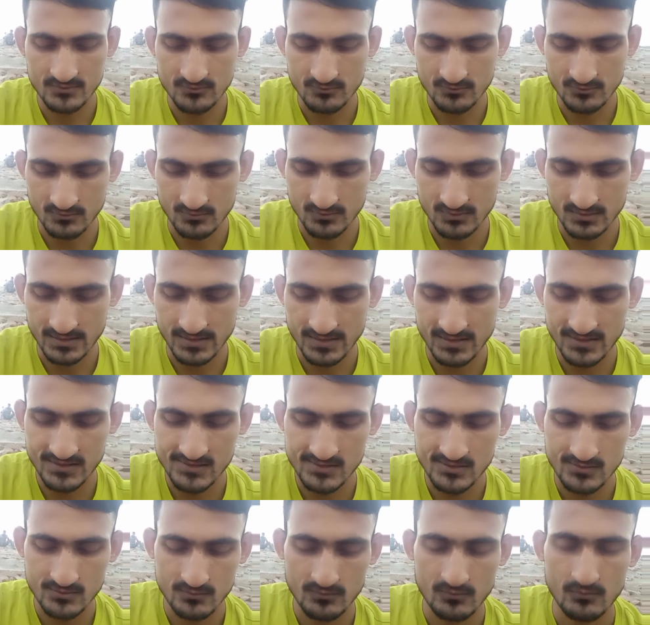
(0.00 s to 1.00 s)
so it is
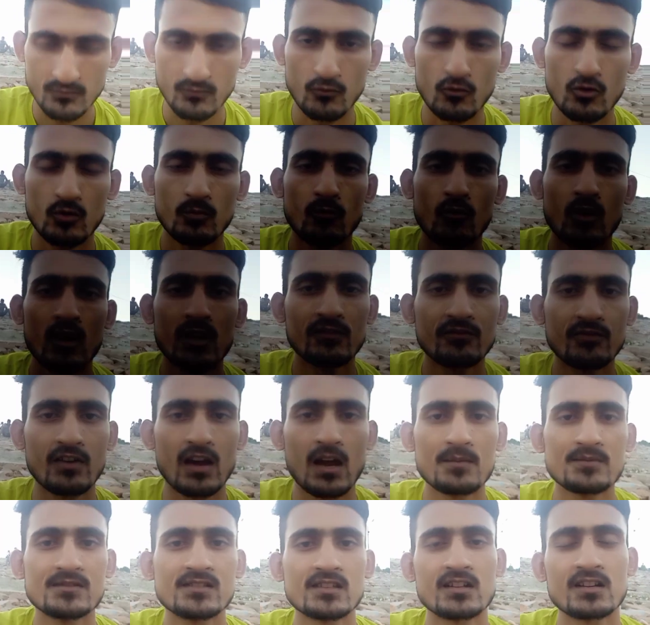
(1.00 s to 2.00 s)

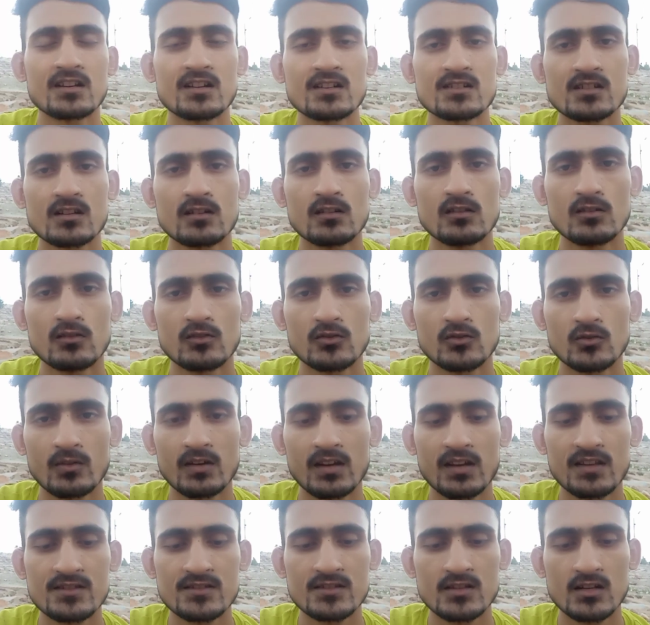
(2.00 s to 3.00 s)
4.5 generation
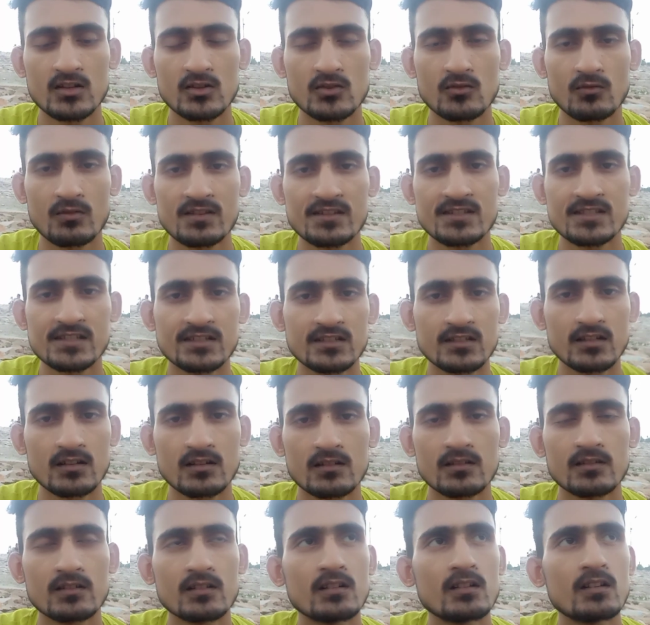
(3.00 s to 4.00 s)
twin engine twin
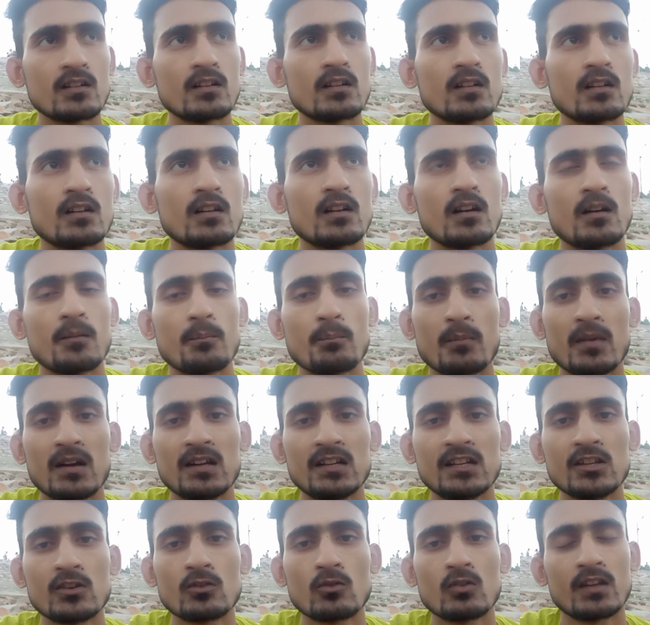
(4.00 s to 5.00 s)
seater
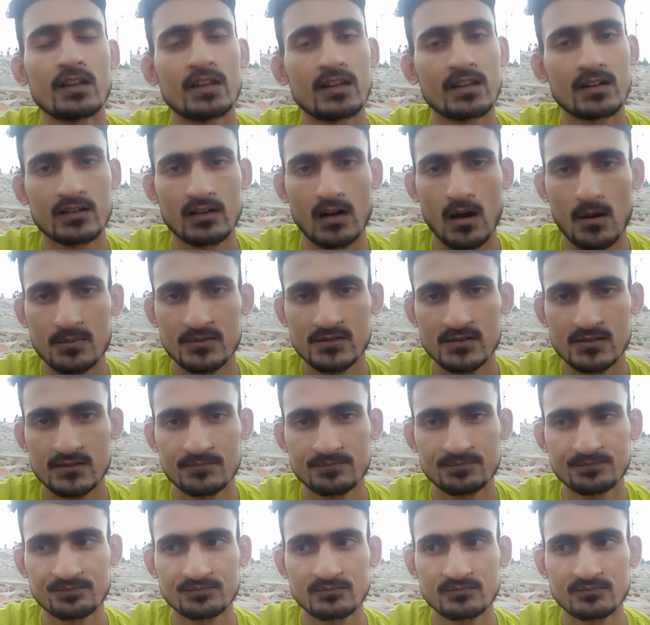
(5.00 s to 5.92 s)
multi-role aircrafts,